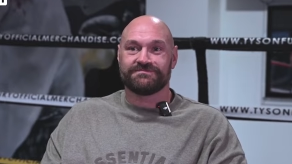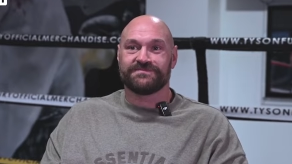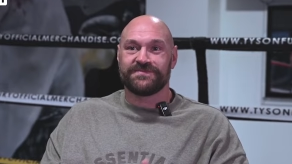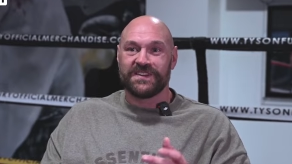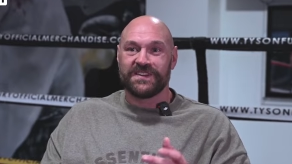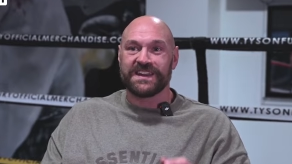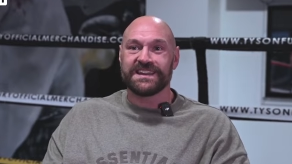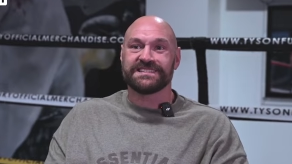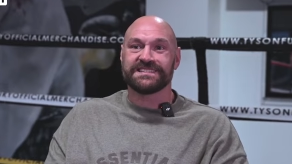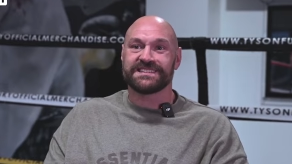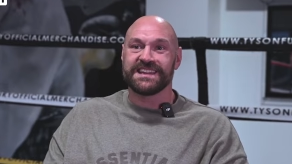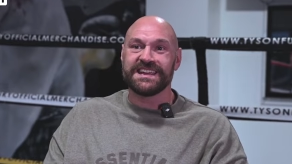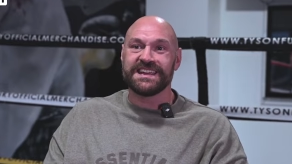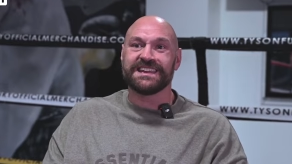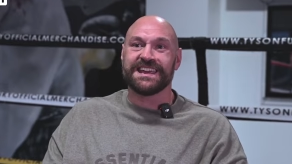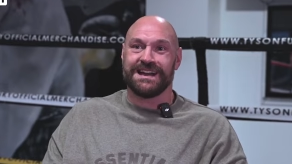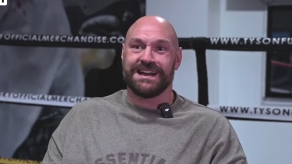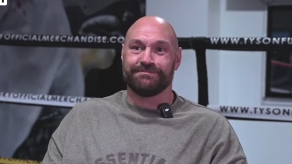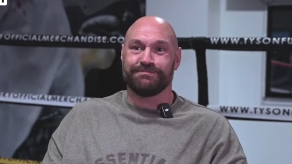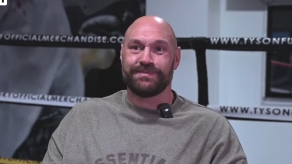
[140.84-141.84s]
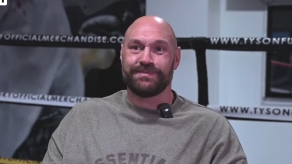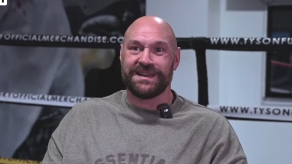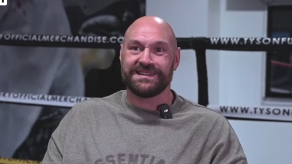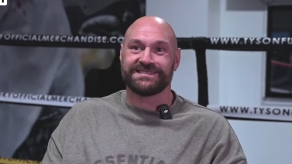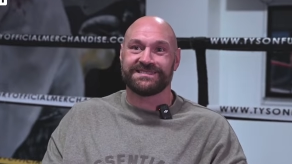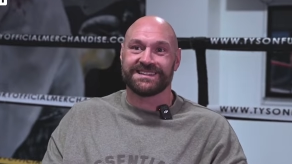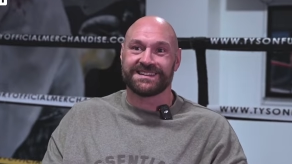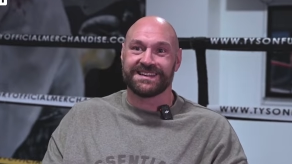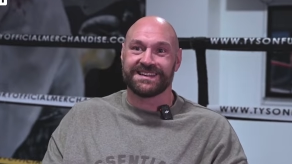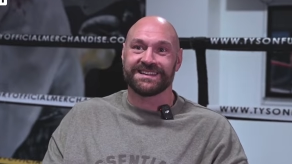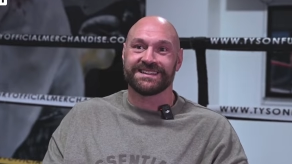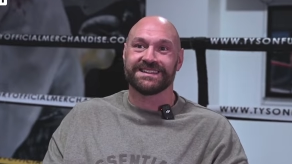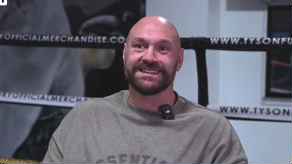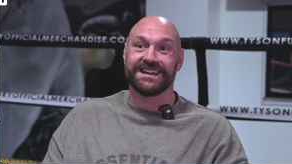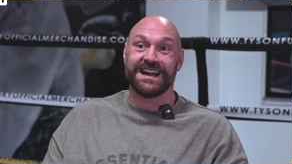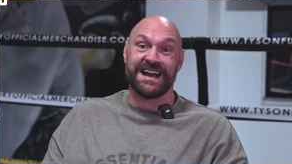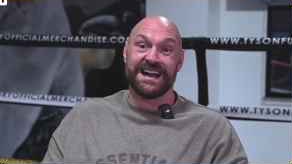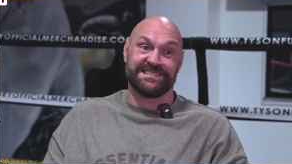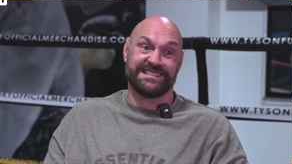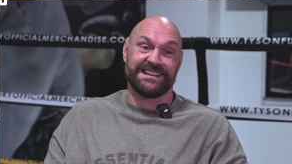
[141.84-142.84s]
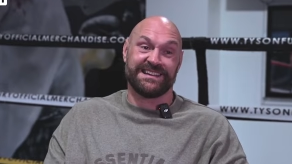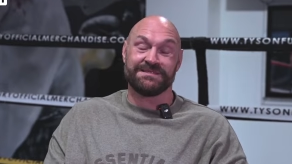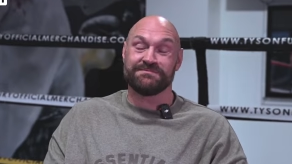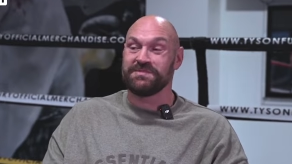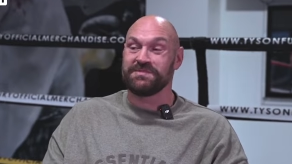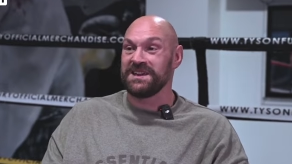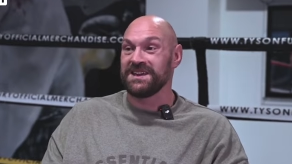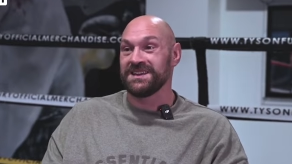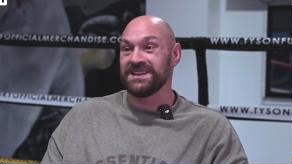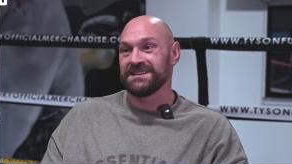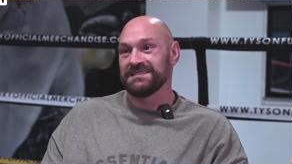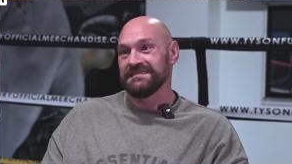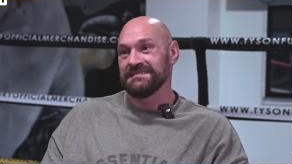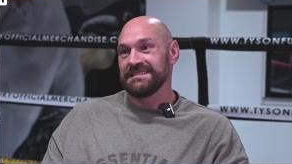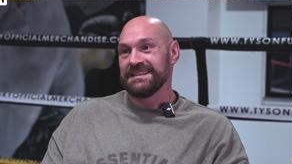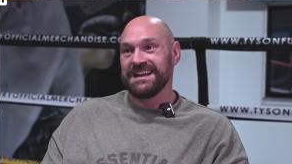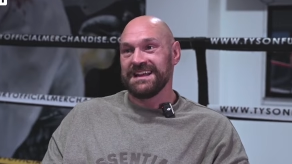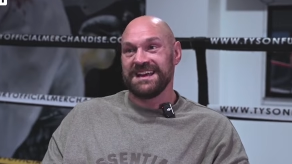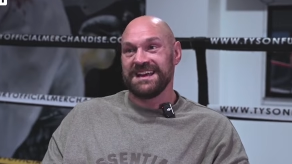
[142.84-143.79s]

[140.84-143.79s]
As it can be. Indeed.